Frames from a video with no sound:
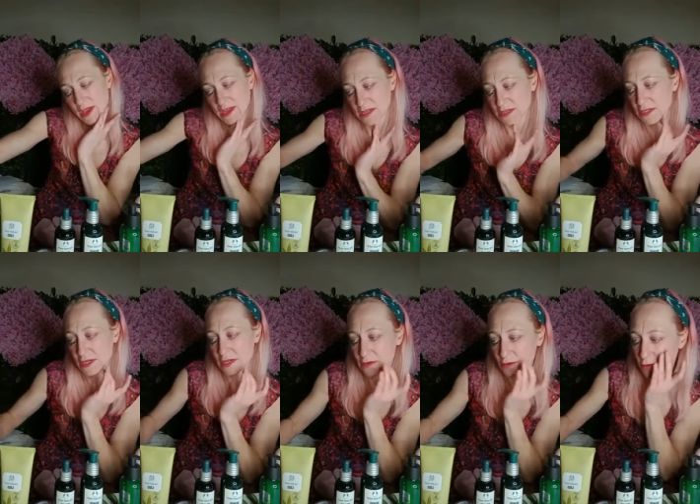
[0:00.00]
And
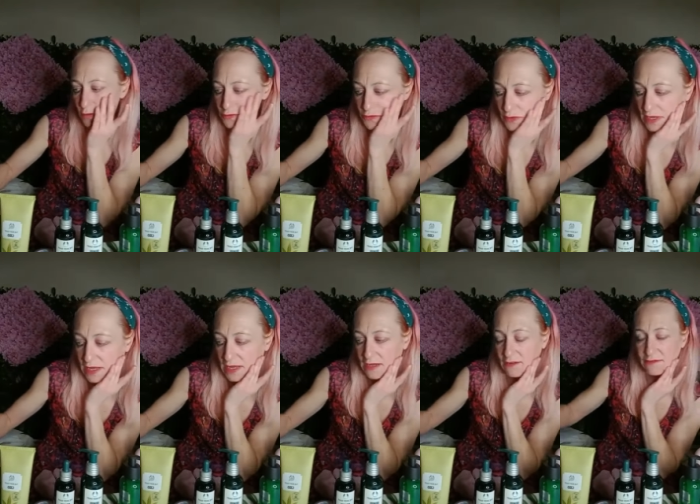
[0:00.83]
I also
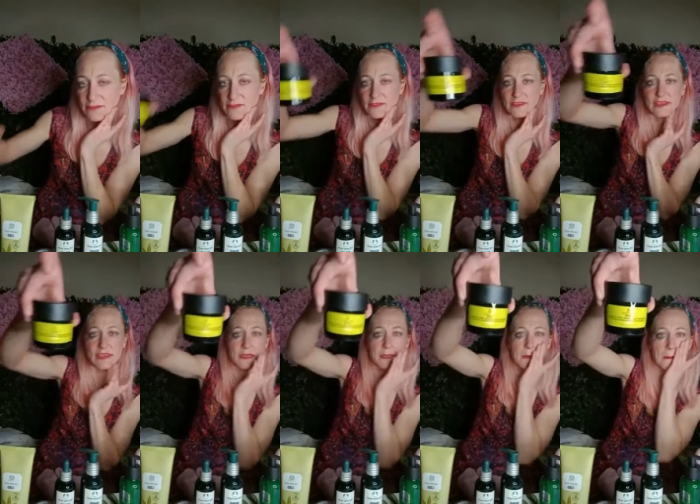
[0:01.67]
have
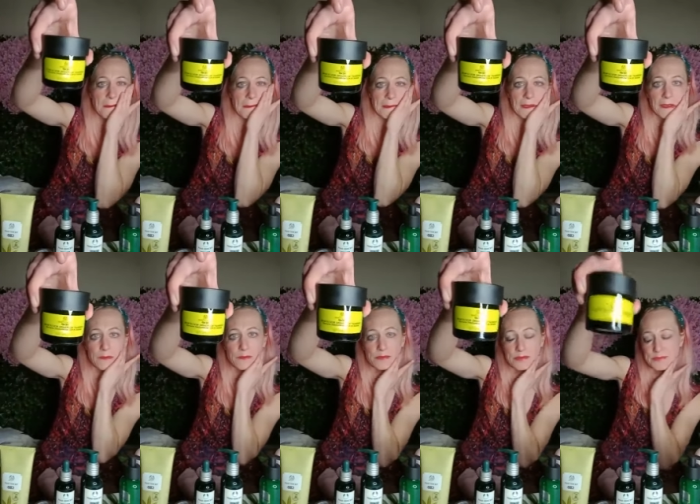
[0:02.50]
the
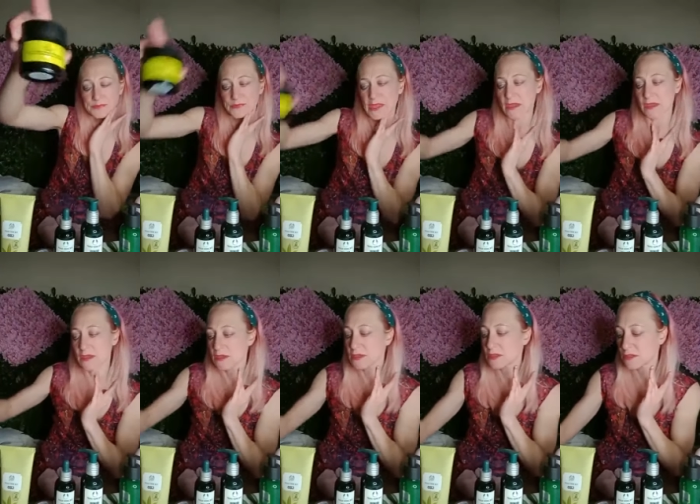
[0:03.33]
hemp.
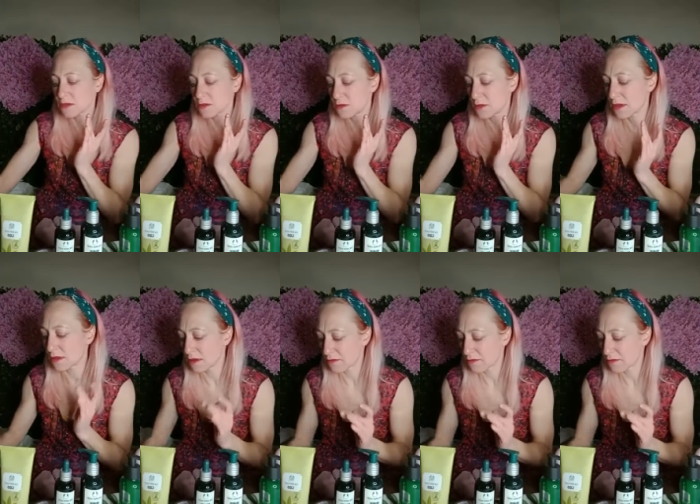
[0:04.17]
So I'll